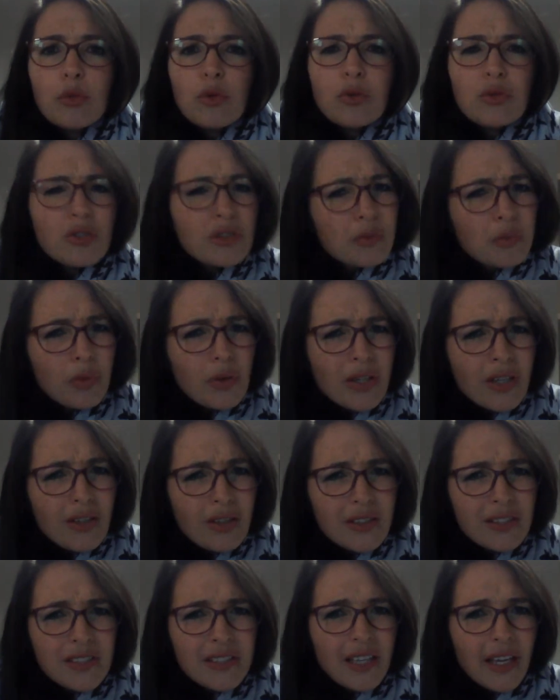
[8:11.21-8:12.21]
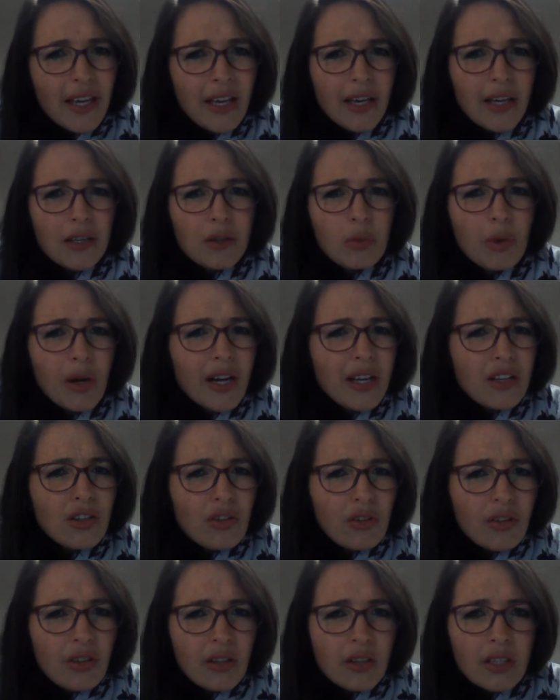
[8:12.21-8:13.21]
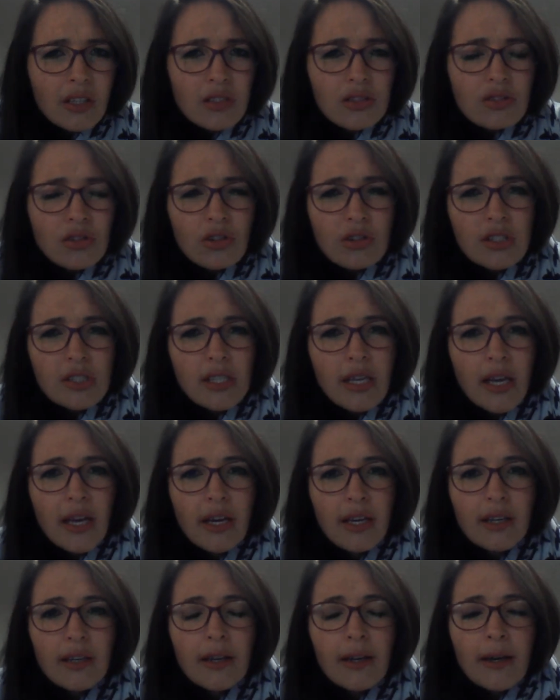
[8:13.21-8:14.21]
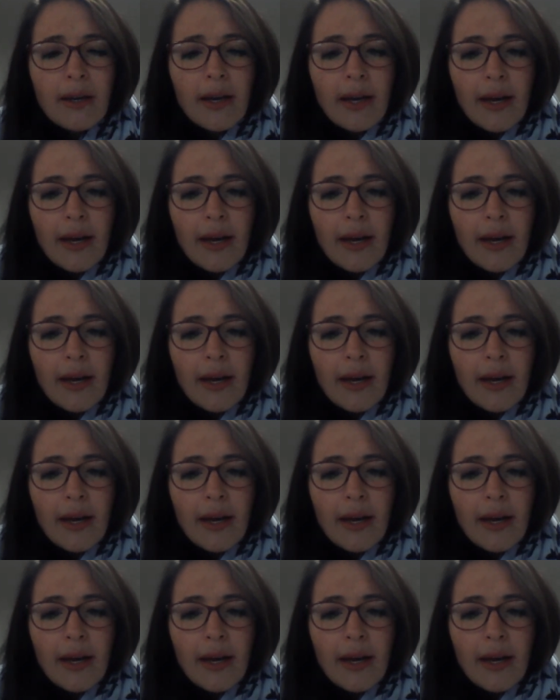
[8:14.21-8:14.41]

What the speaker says: or this boy looks sad, why do you think he's so sad?